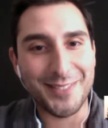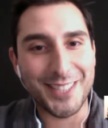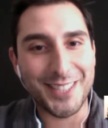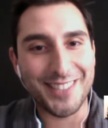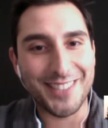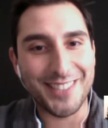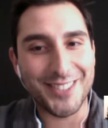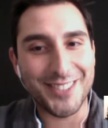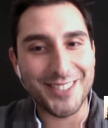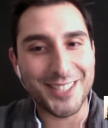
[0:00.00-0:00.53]
I
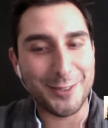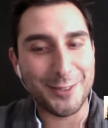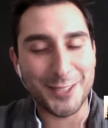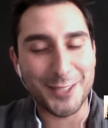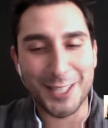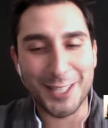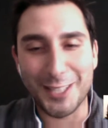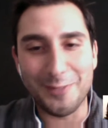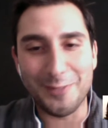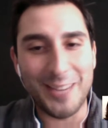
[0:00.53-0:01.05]
mean, I was
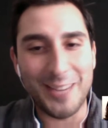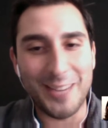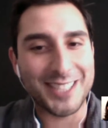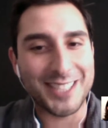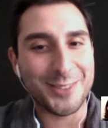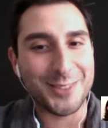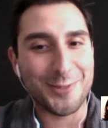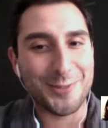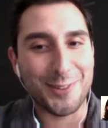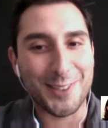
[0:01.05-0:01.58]
going to go
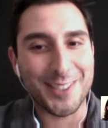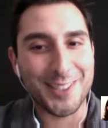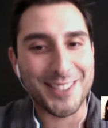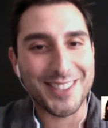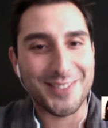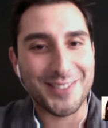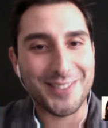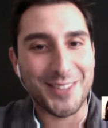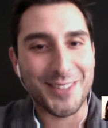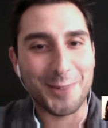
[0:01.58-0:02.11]
back to New
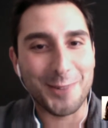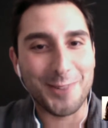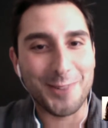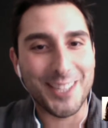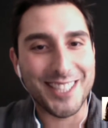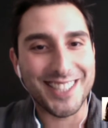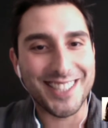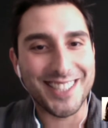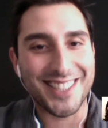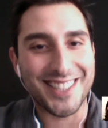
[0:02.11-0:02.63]
Orleans no matter
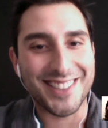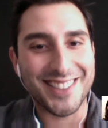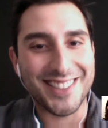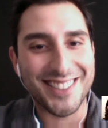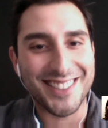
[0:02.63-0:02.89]
what. So.